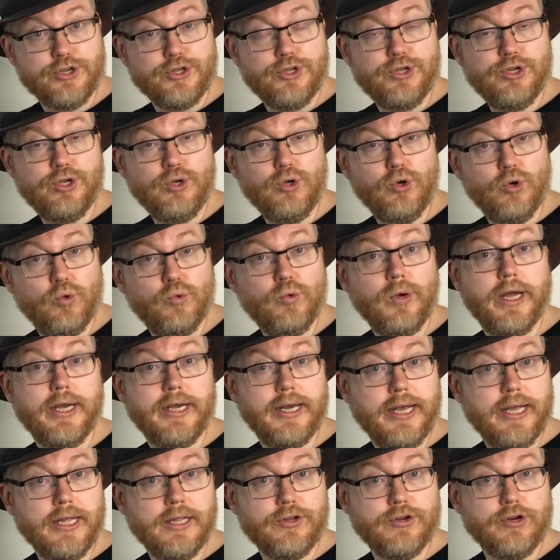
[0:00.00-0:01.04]
2, when
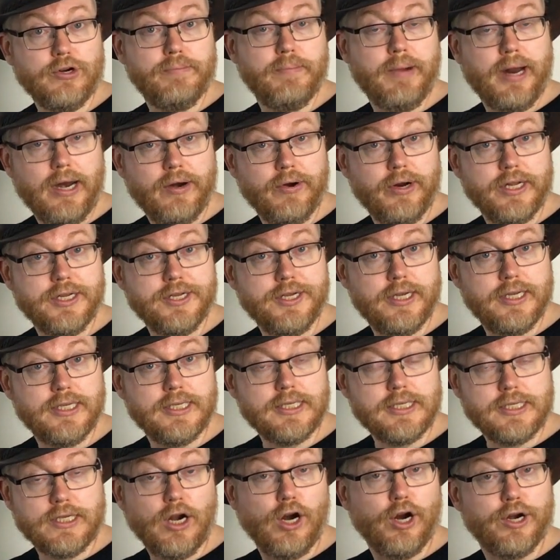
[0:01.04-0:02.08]
intermarriages
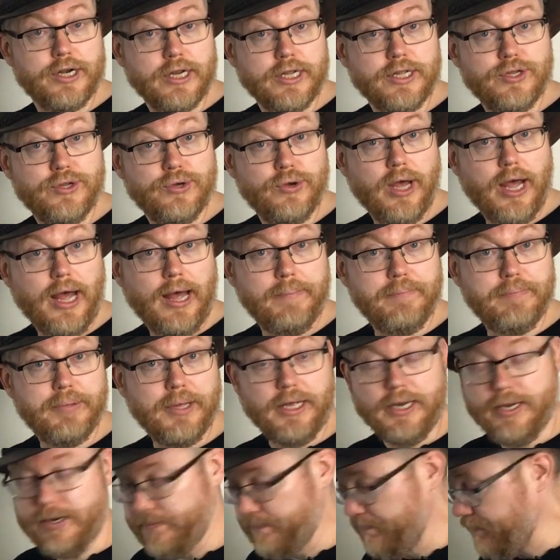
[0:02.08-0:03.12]
started to happen.